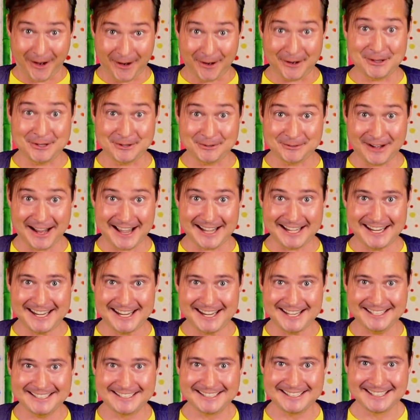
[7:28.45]
Are you
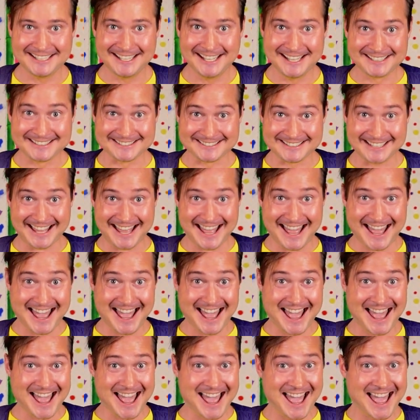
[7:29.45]
ready?
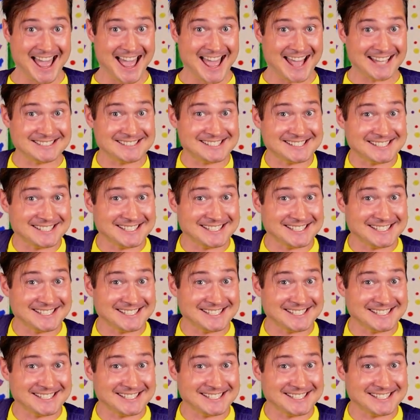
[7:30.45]
Let's